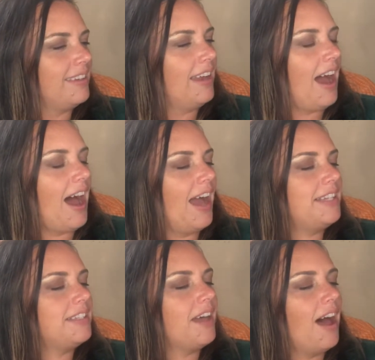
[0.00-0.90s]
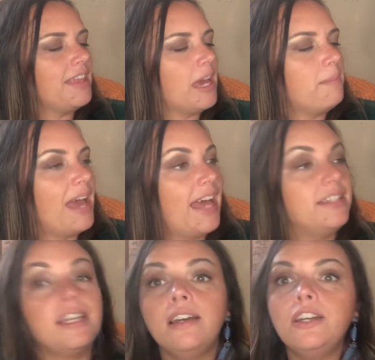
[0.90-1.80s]
I saw them,
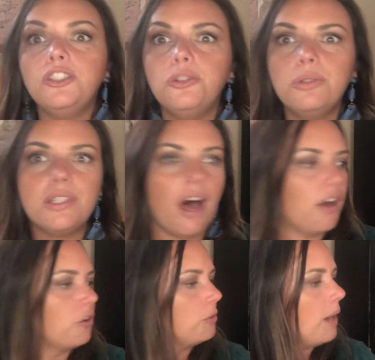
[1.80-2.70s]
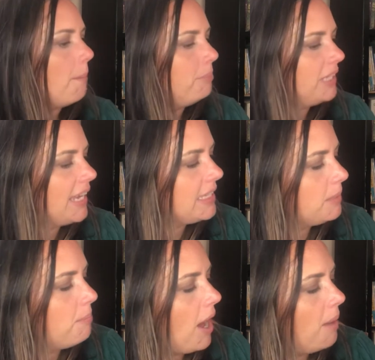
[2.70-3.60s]
and you saw grumplets?
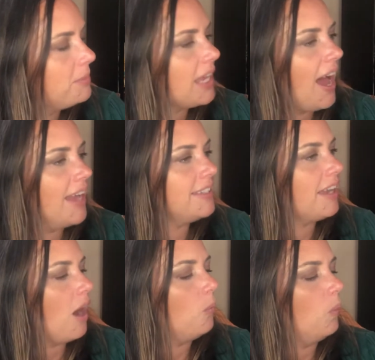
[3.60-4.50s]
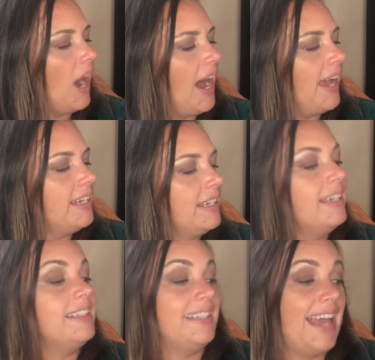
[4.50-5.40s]
Mom's eyes got wide.
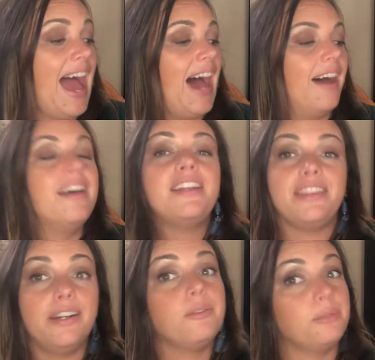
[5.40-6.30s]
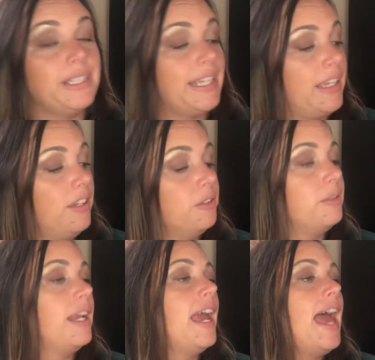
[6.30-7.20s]
Yeah, they're really
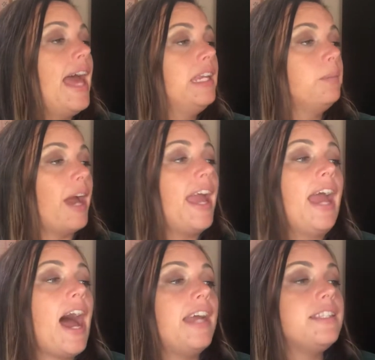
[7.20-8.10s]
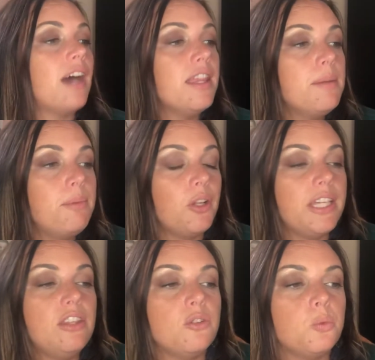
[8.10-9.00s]
cute. Anyway, I saw them
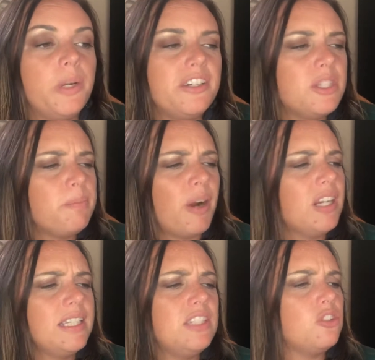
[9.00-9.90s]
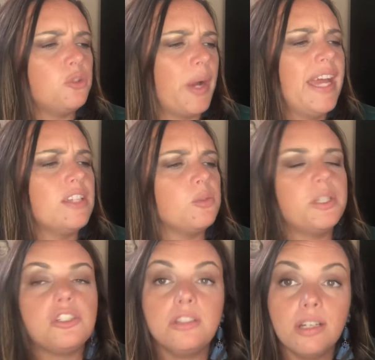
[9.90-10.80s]
pulling those weird sparkly strands,
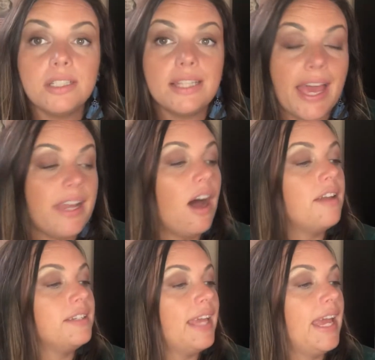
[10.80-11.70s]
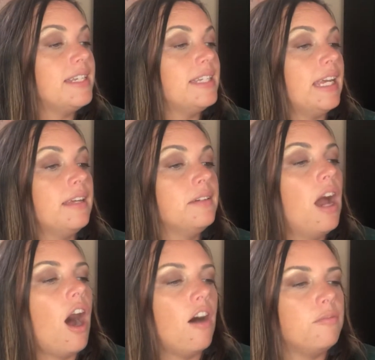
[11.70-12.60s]
which looked like cotton candy,
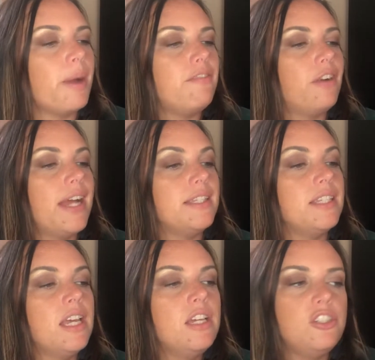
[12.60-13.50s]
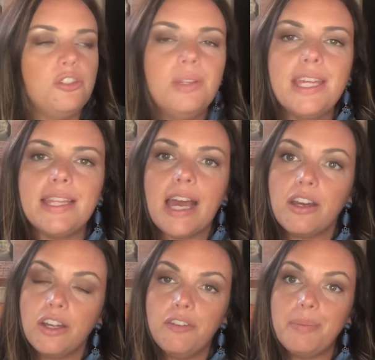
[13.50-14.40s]
off my friends. Do you think that
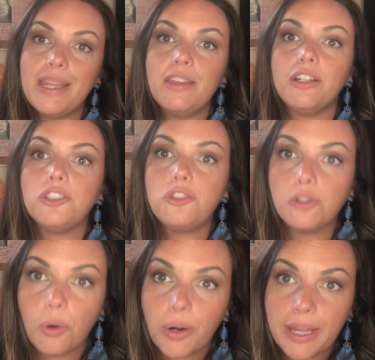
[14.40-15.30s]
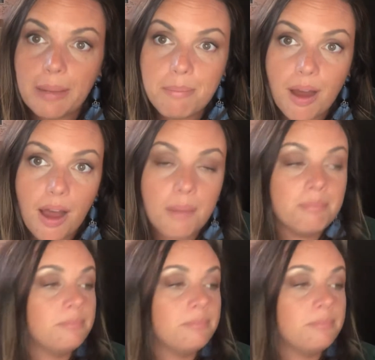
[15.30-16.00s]
could have been their joy, Mom?